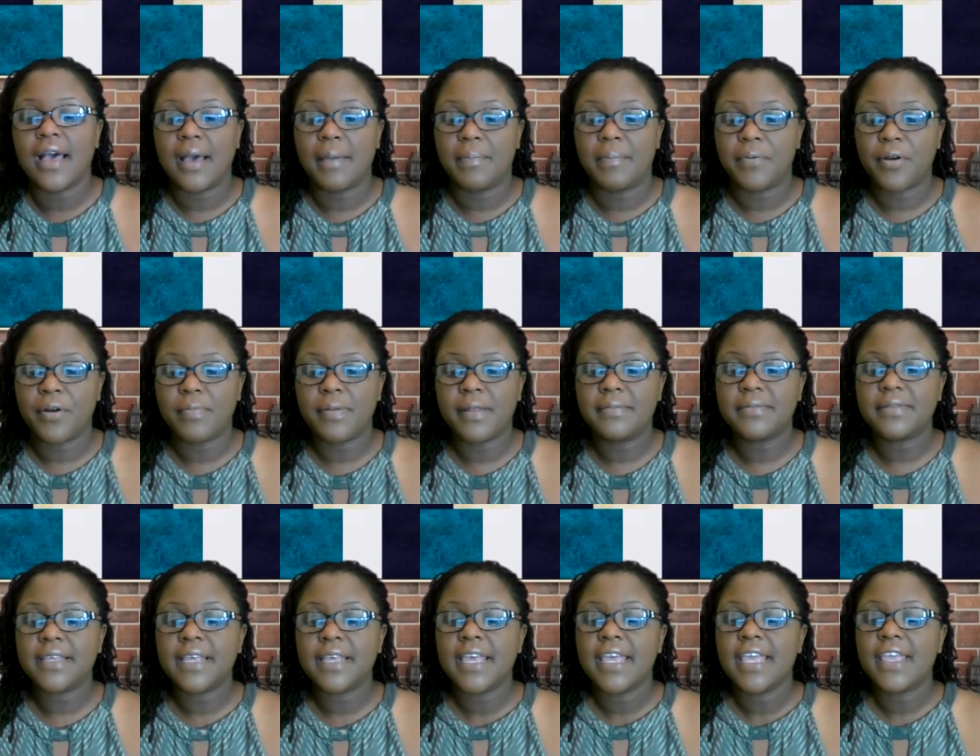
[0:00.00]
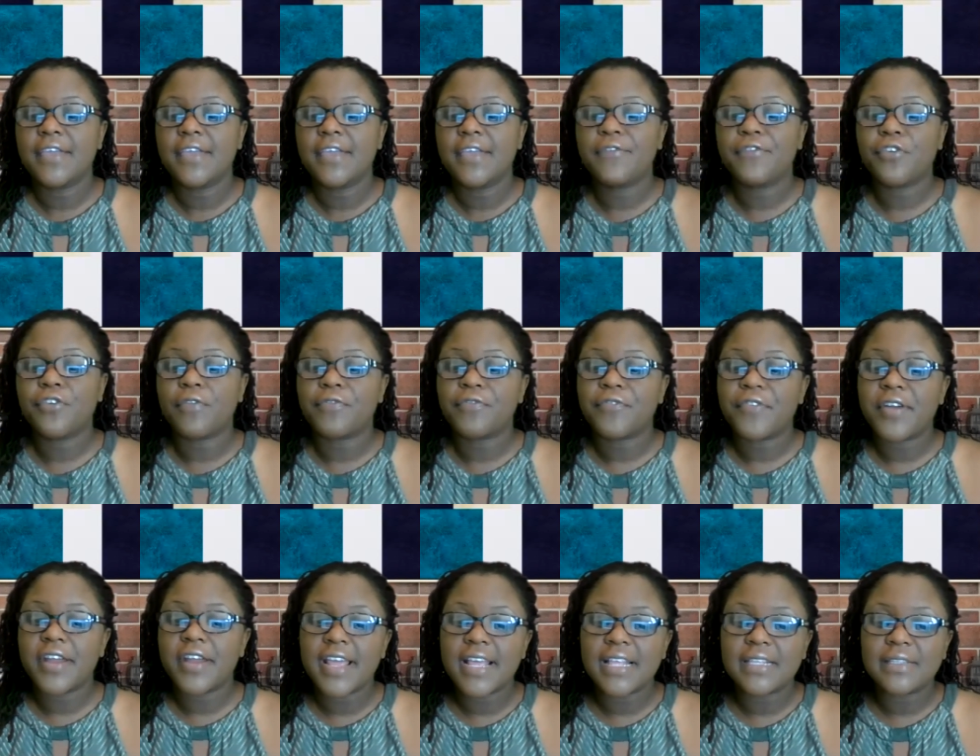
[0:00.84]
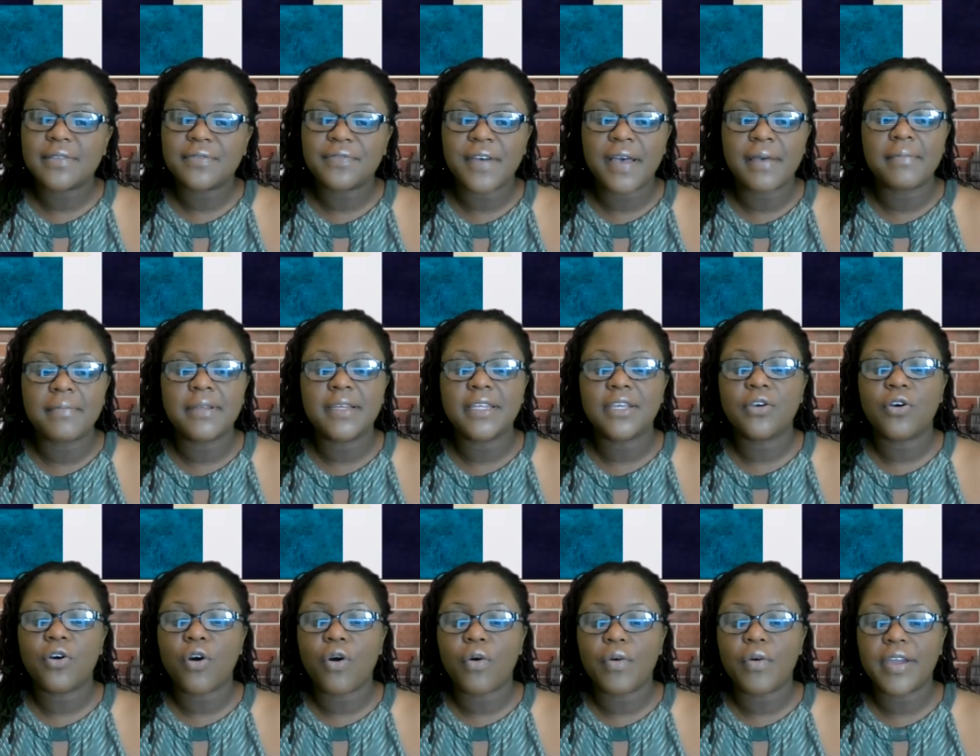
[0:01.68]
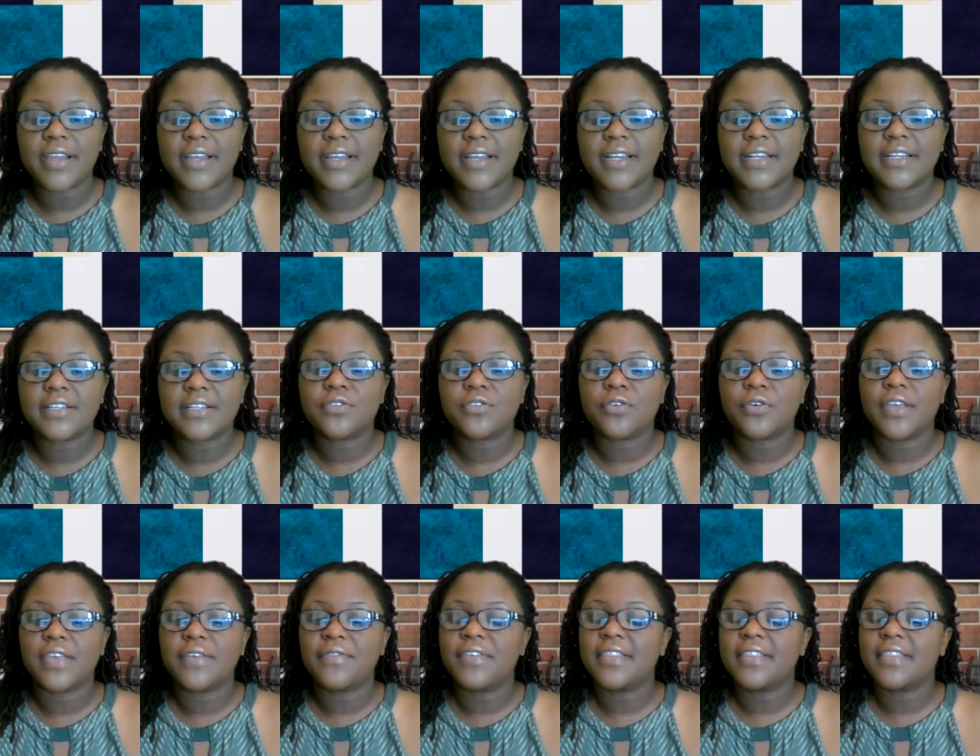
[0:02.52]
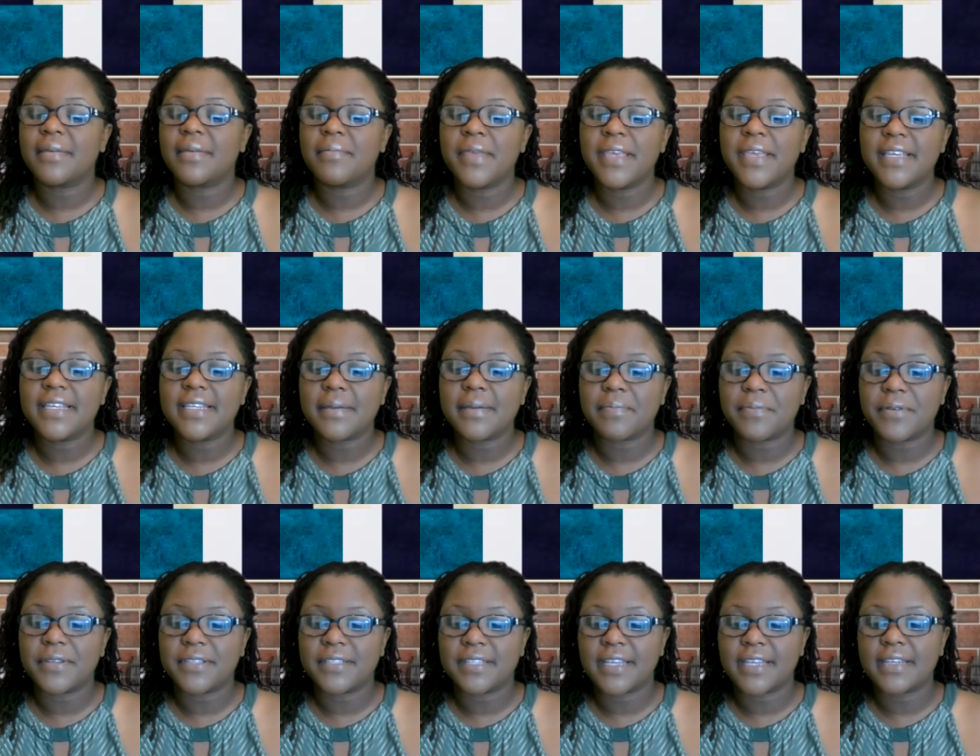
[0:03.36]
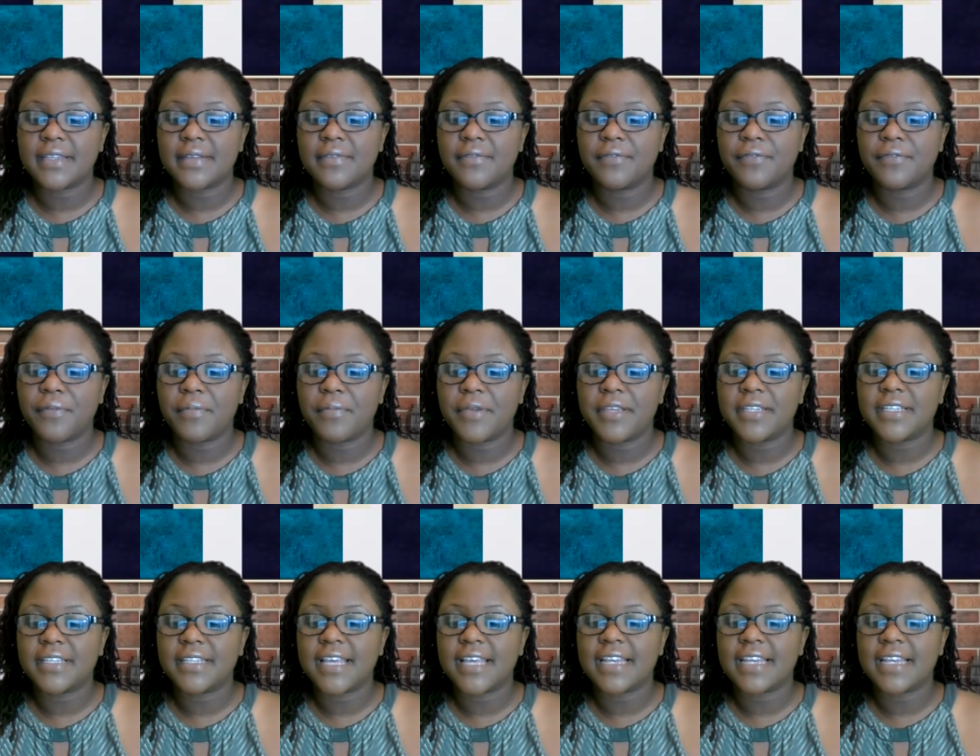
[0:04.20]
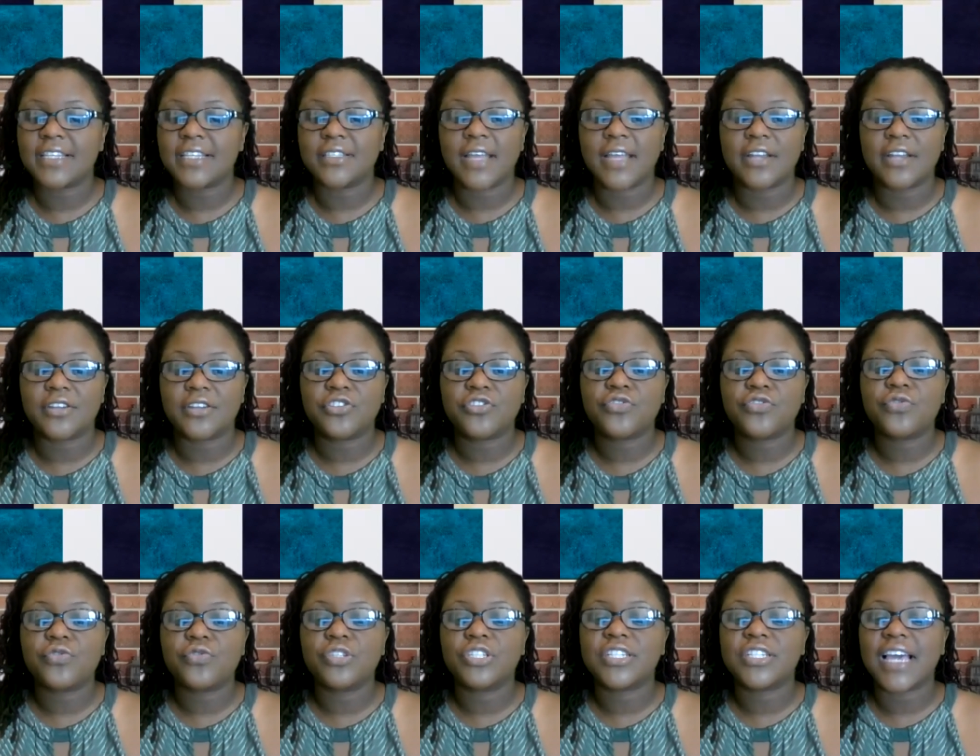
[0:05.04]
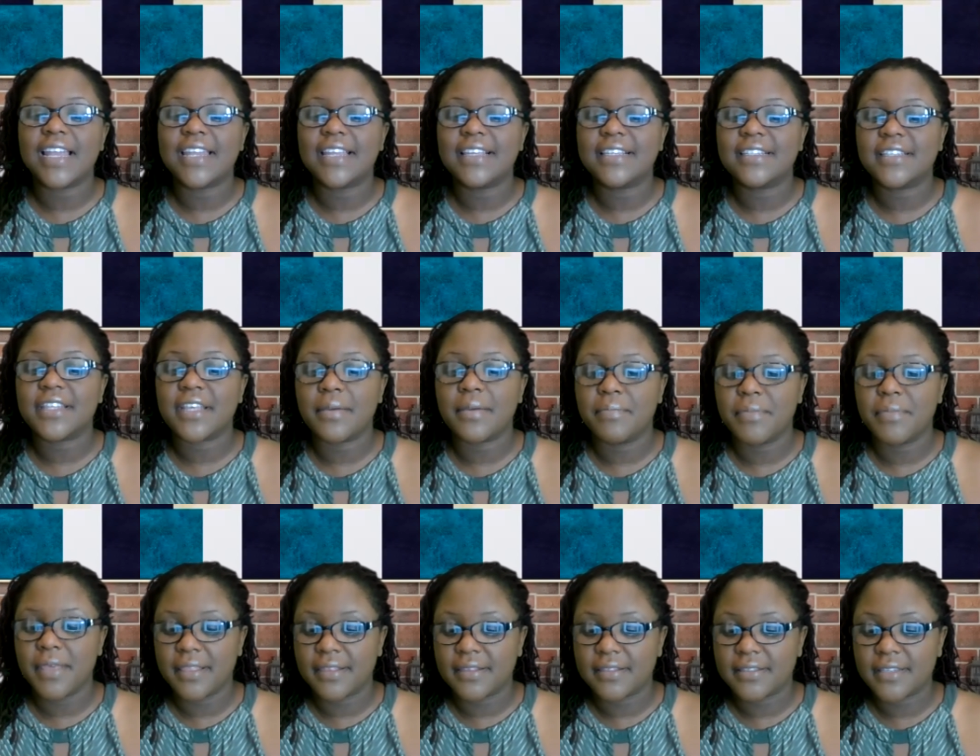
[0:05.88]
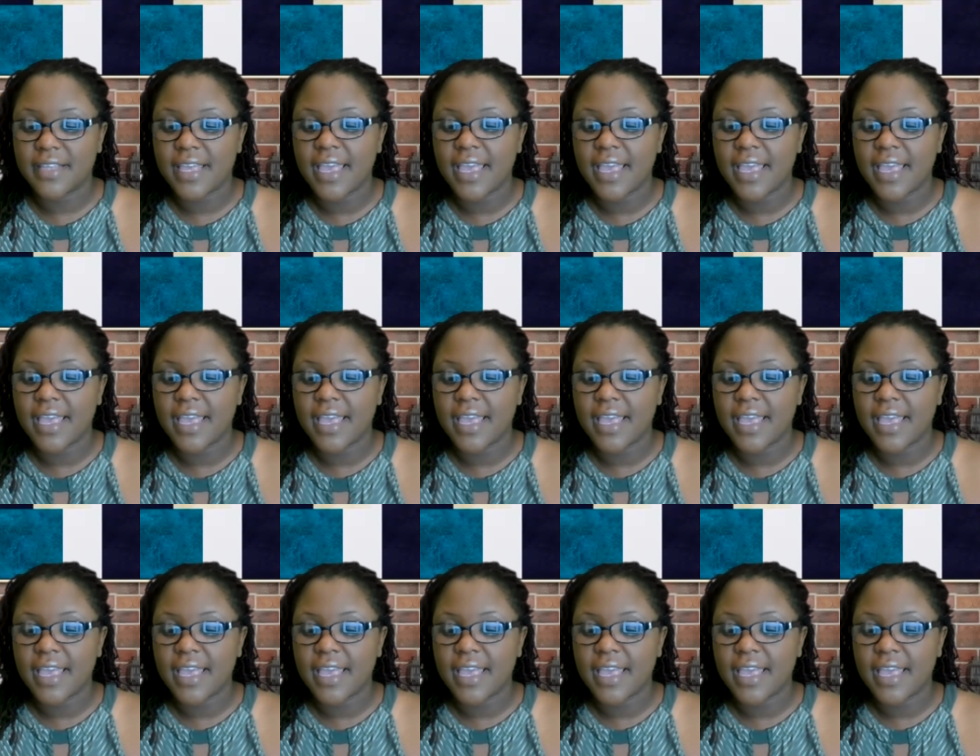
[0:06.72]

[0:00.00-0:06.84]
problems. If your friends, family, co-workers, or even the media present information that is not true, challenge their myths